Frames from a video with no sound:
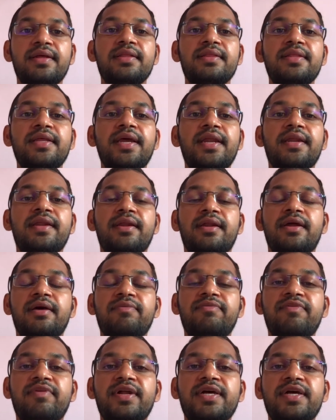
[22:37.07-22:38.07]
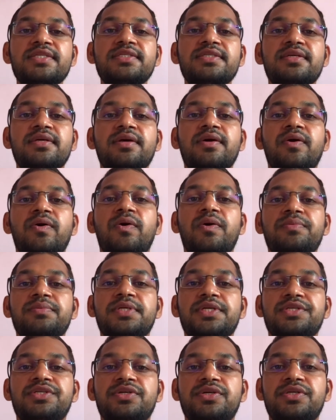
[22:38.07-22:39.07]
Then reference of the
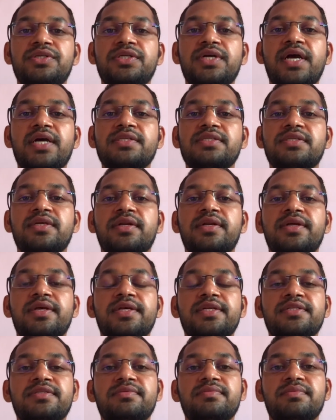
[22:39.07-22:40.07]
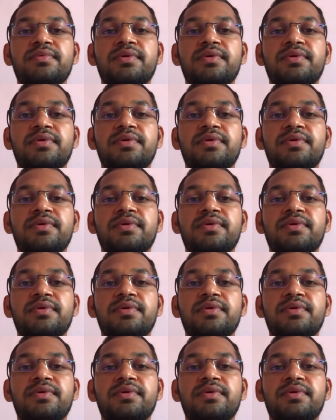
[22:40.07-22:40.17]
Shirshasana is